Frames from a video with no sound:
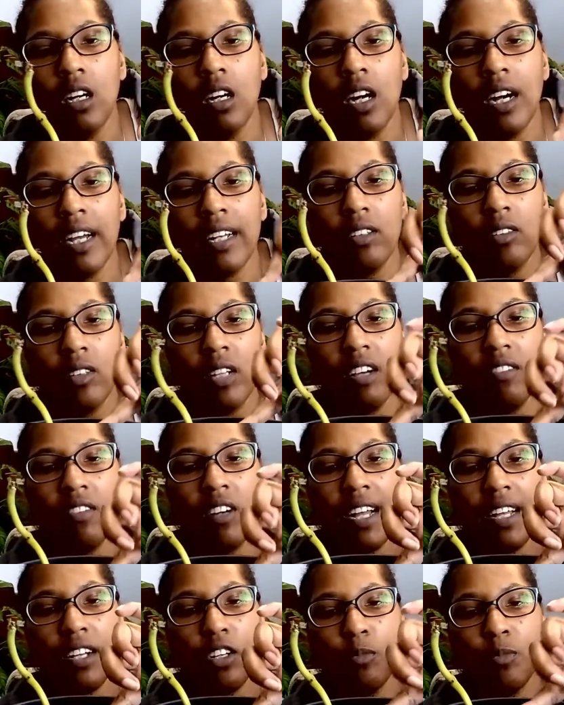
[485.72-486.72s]
I don't have
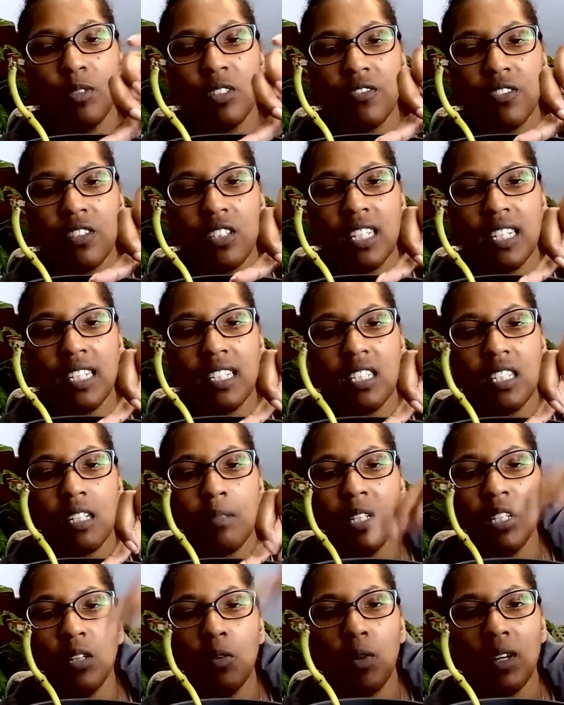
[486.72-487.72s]
high hopes for this. I
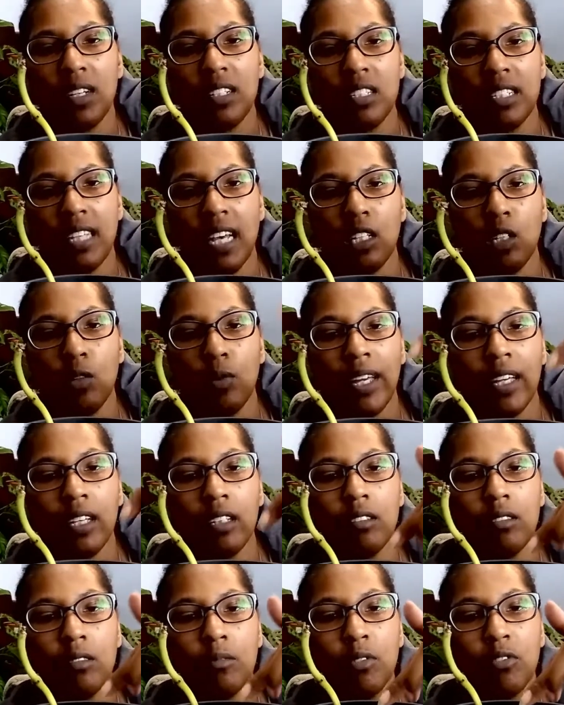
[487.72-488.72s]
mean, it was
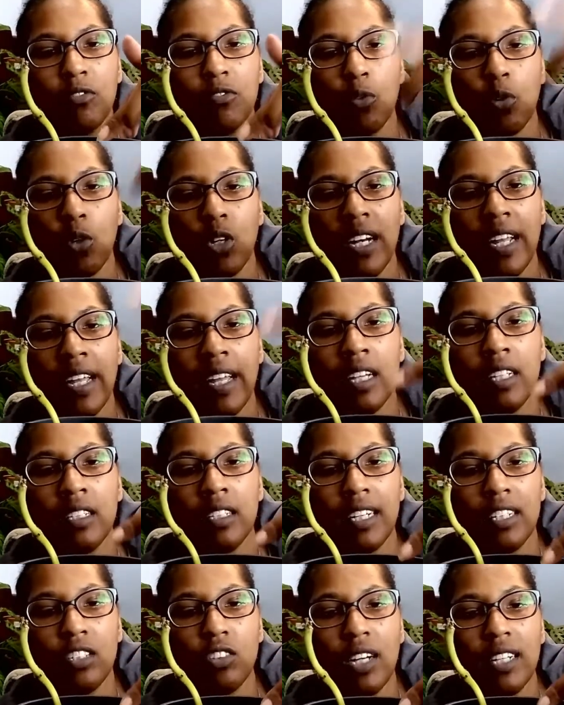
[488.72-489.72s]
yellowing beforehand.
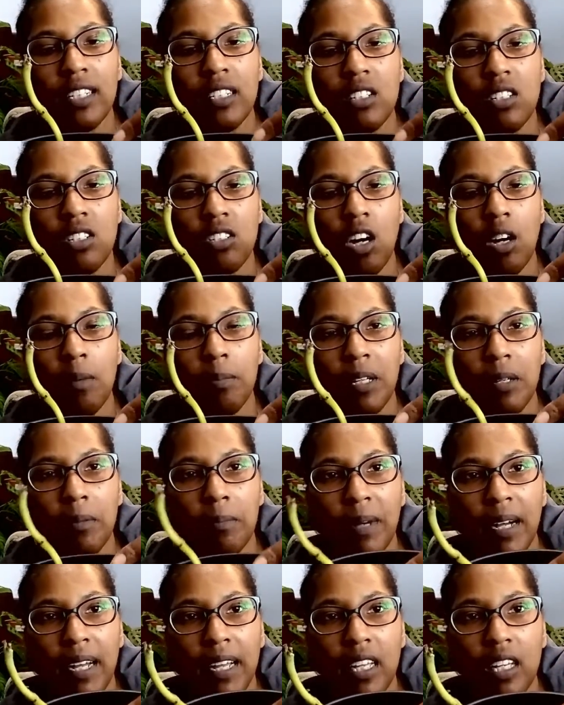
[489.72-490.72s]
I tried to stop it
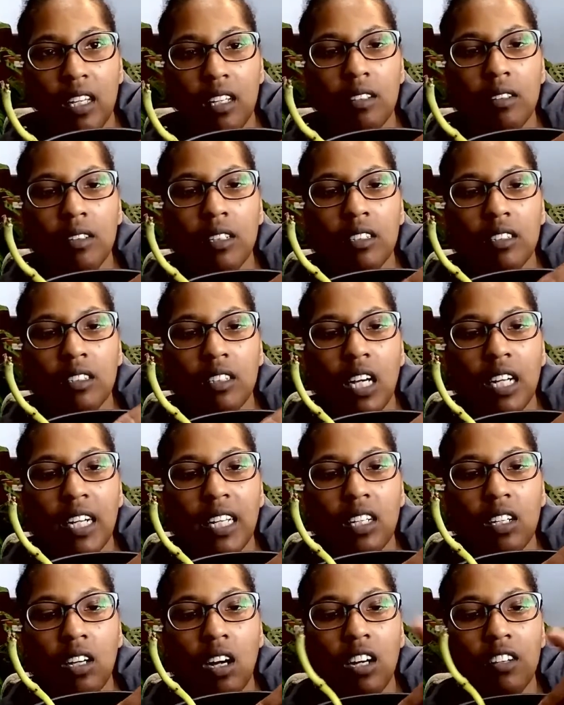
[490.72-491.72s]
by
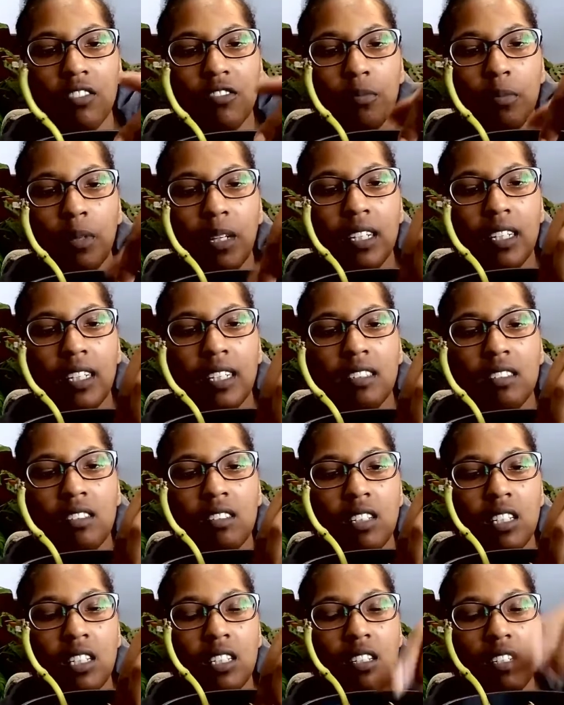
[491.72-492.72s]
cutting it off, but
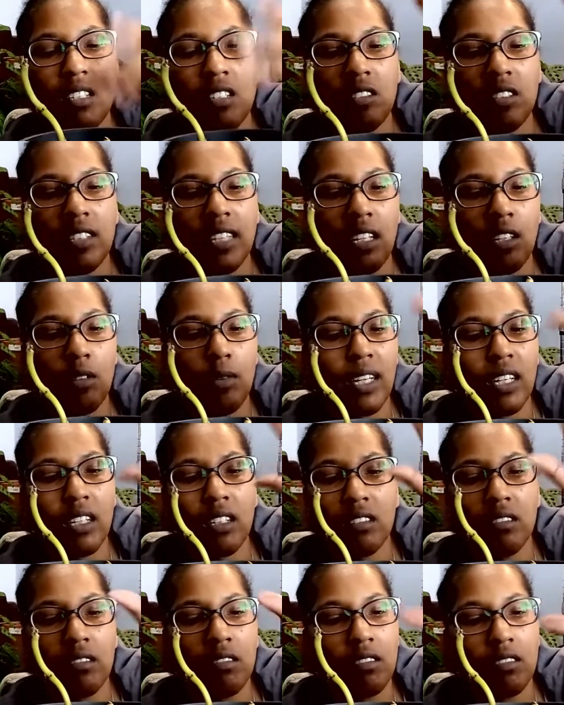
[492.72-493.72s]
it's still yellowing,
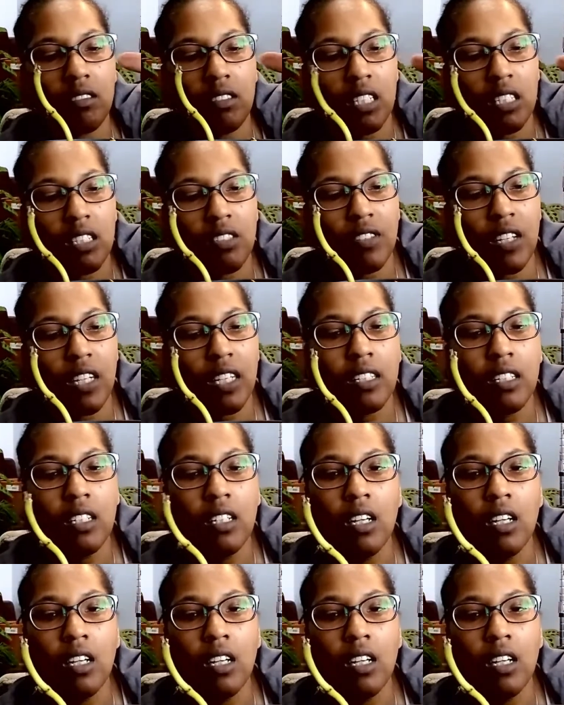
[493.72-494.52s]
and that's fine.